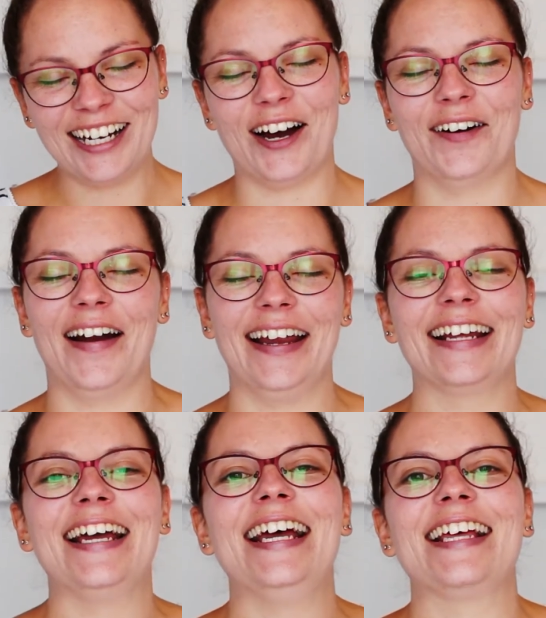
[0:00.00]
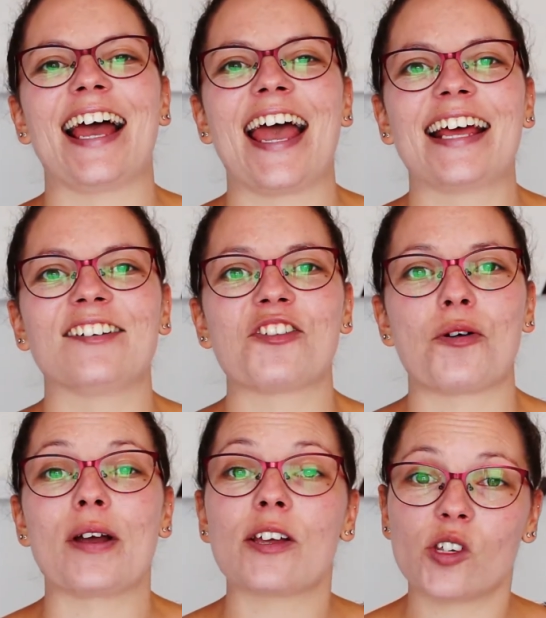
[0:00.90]
All right, and
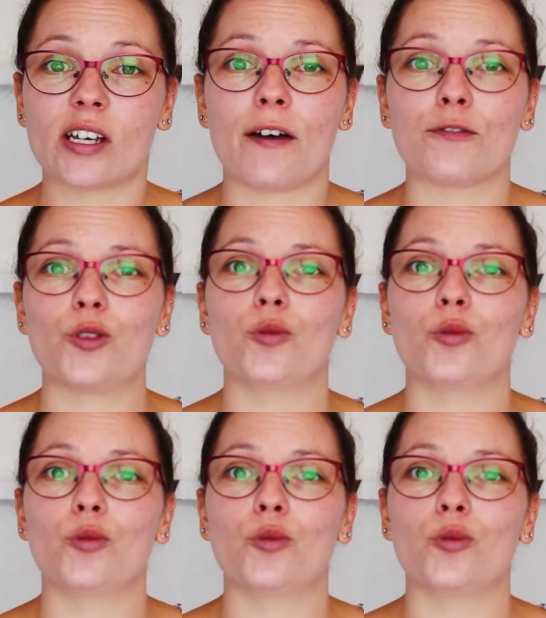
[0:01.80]
we also covered